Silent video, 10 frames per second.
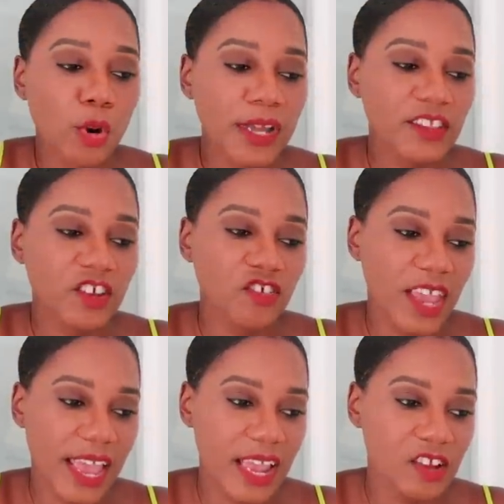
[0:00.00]
going to
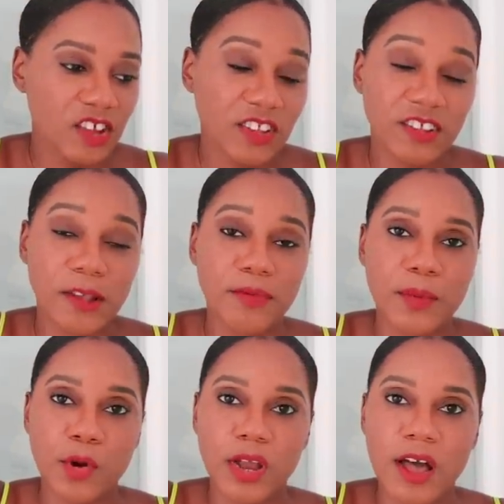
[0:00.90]
change into
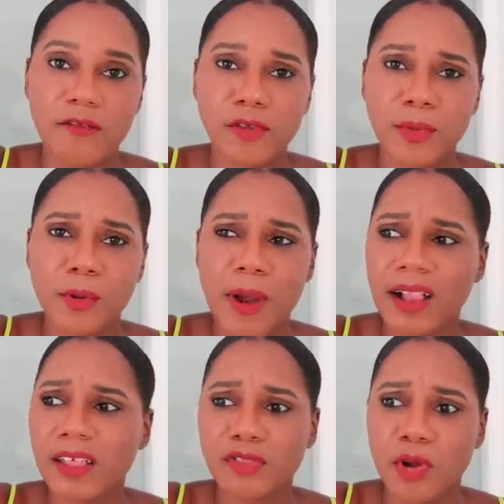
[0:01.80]
something more comfortable,
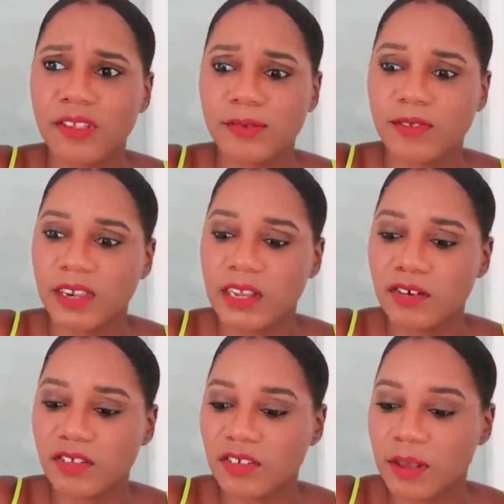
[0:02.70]
probably throw on some
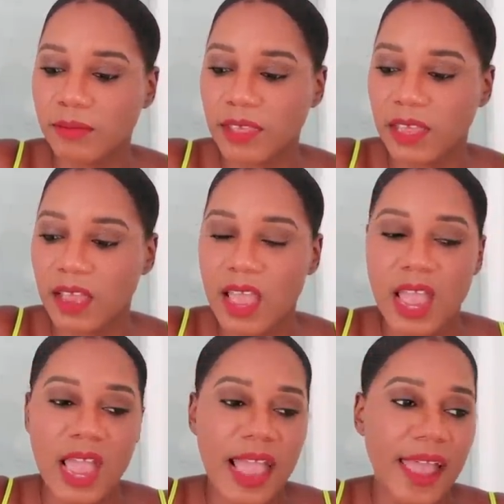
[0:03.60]
sneakers or something,
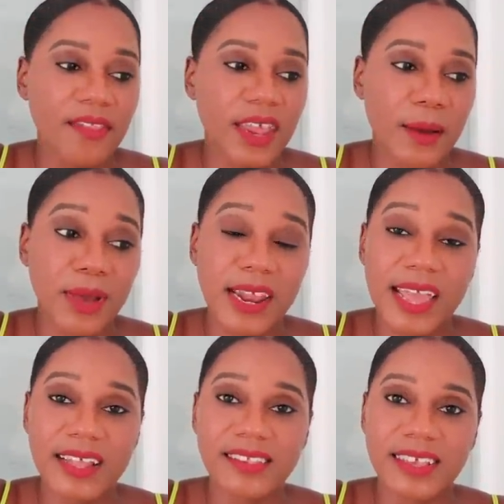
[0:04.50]
and then I'm gonna
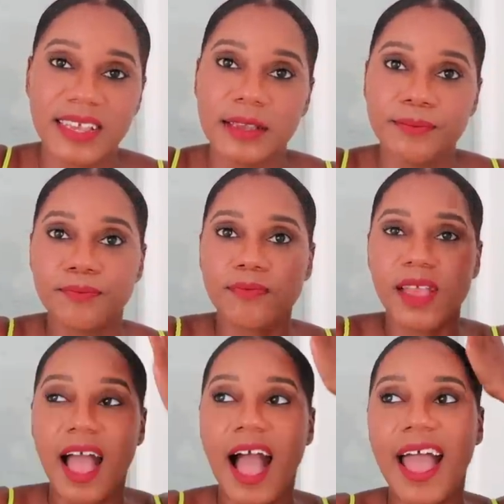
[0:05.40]
head to eat.
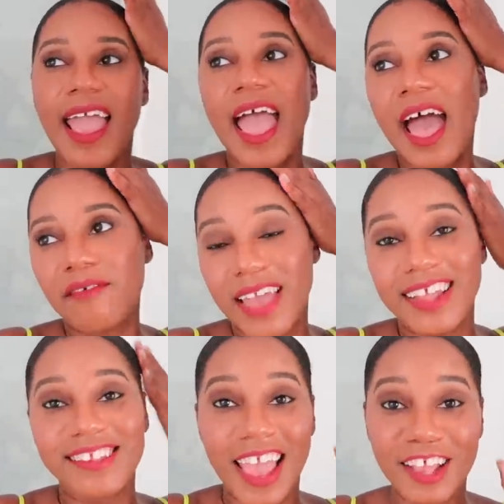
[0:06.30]
I have
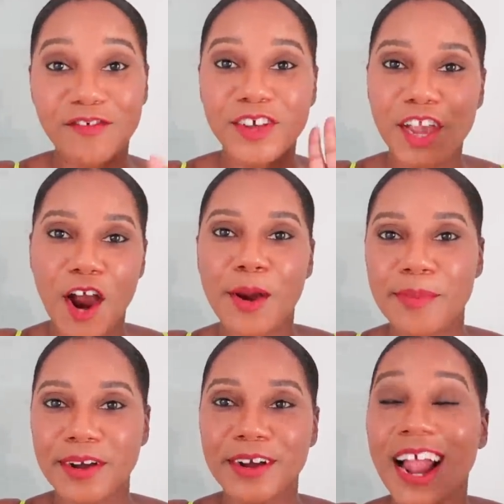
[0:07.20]
a taste for
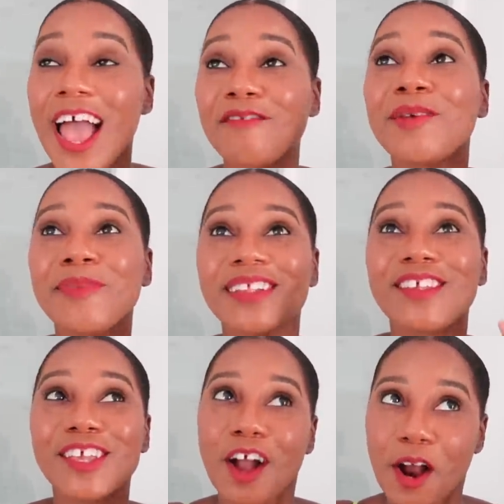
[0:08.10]
Yardbird. I haven't been
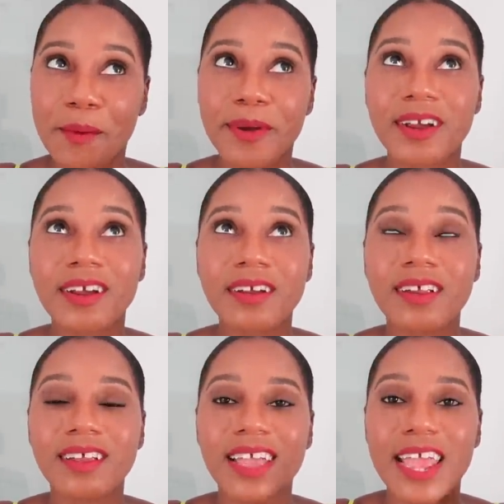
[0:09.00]
to
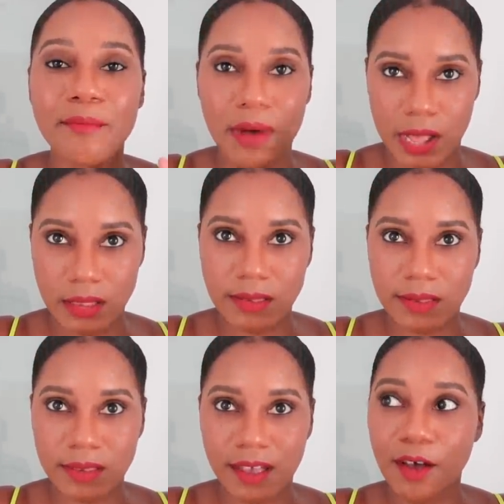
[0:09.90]
Yardbird in
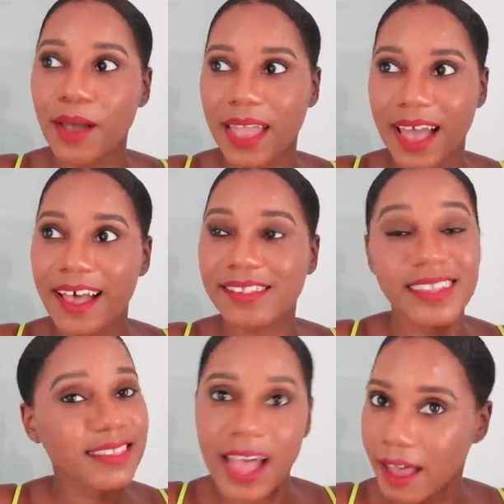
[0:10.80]
months. Okay
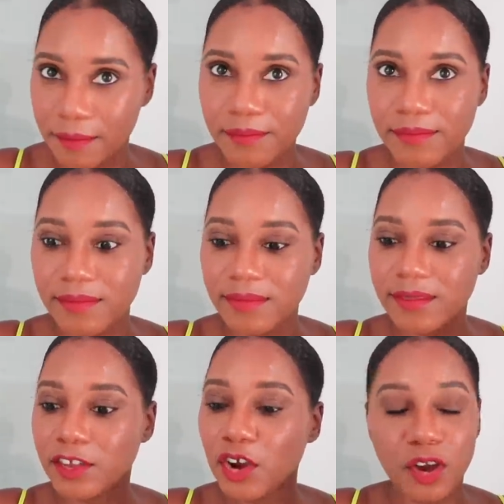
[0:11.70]
guys, it's time.
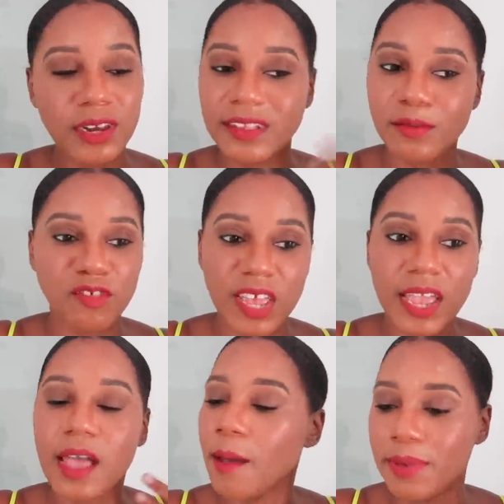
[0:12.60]
Your girl needs some
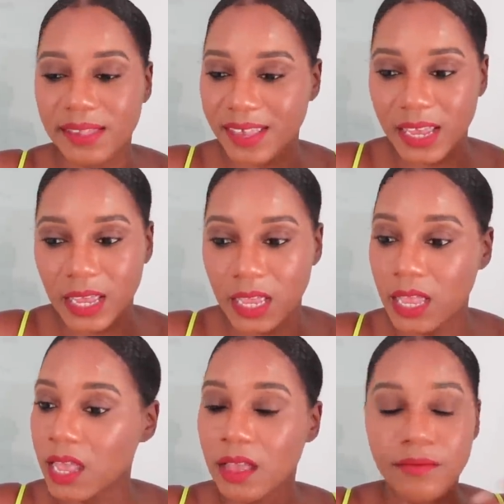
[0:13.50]
chicken, a biscuit,